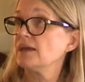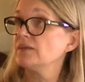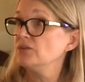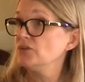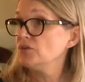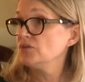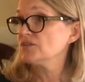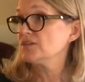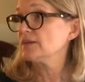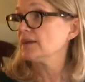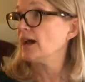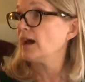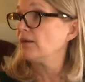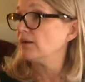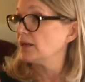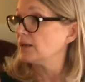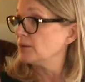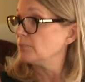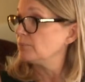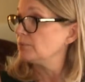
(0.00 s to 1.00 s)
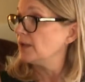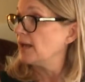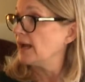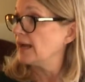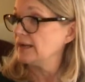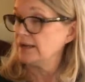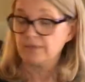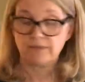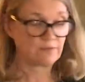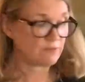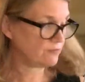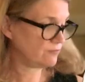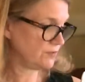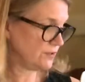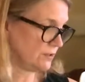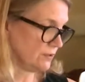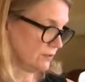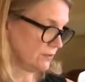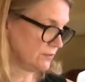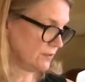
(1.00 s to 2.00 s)
and use it out and apply it in the
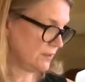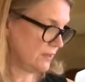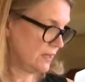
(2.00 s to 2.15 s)
field.